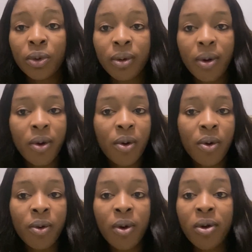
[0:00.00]

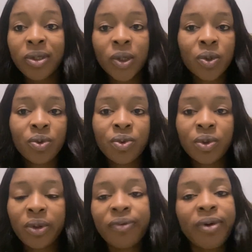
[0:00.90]
or hustle,
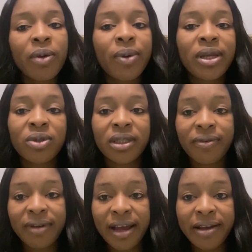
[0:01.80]
look for a way to
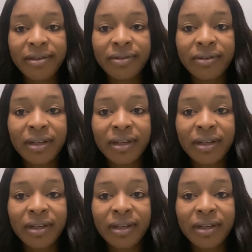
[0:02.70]
survive.